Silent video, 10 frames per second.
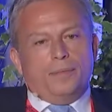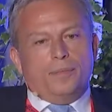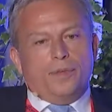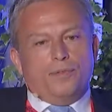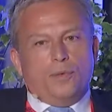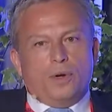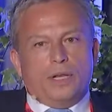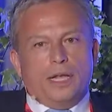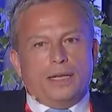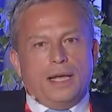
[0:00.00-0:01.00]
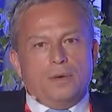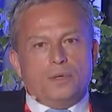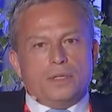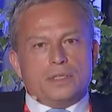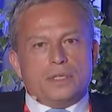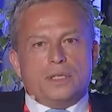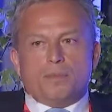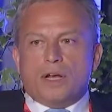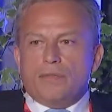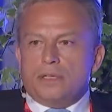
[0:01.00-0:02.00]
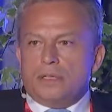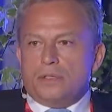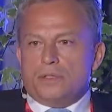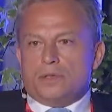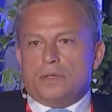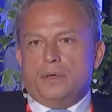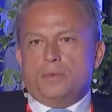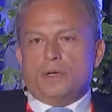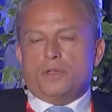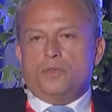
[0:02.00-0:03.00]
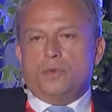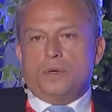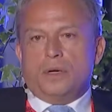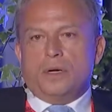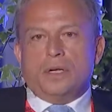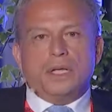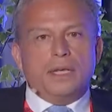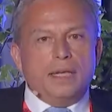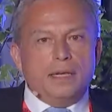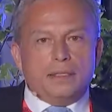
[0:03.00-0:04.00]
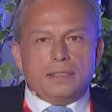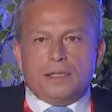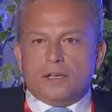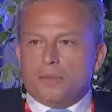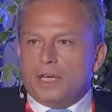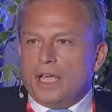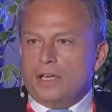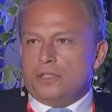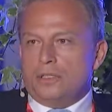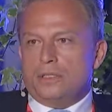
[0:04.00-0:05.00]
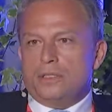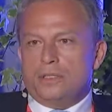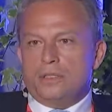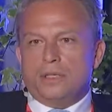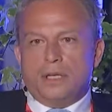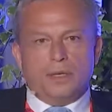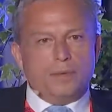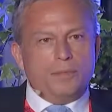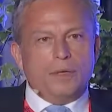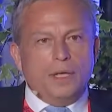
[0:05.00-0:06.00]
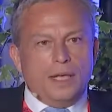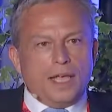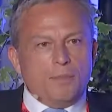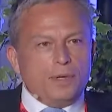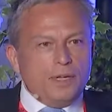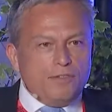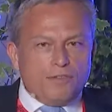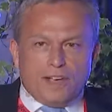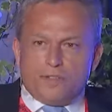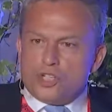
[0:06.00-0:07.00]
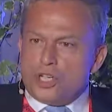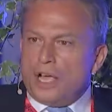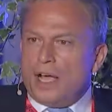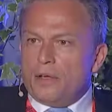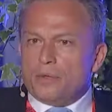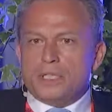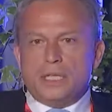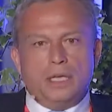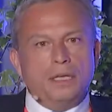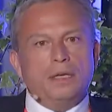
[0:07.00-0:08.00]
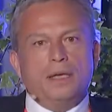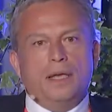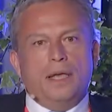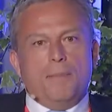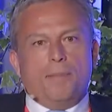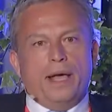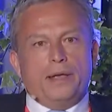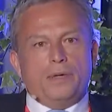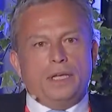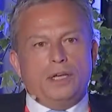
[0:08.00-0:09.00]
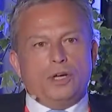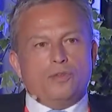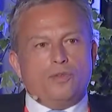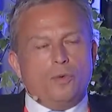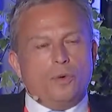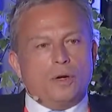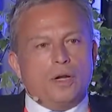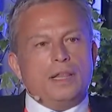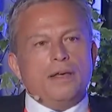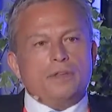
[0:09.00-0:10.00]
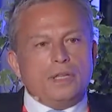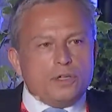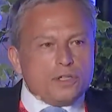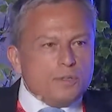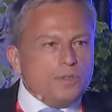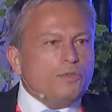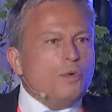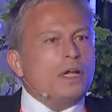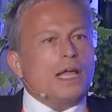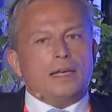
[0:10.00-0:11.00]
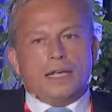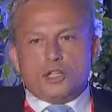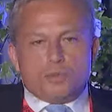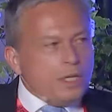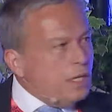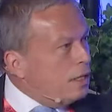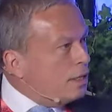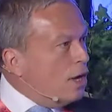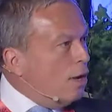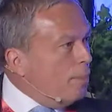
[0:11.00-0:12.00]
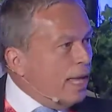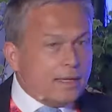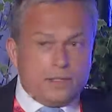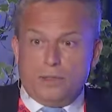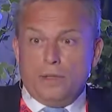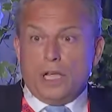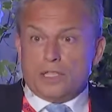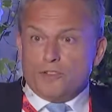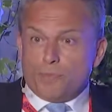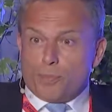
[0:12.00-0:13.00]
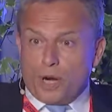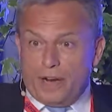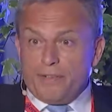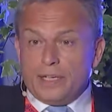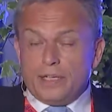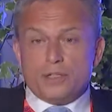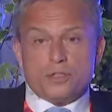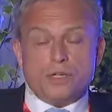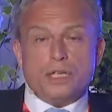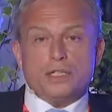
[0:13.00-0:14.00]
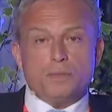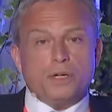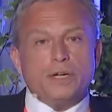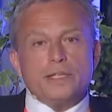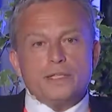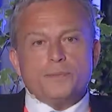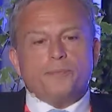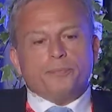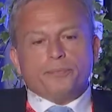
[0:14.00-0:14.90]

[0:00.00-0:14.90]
Before that, I was in the private industry, worked for Canadian telecommunications company, 5G, IoT, Pioneer for 11 years, and before that HP and Compaq, so lots of private industry experience.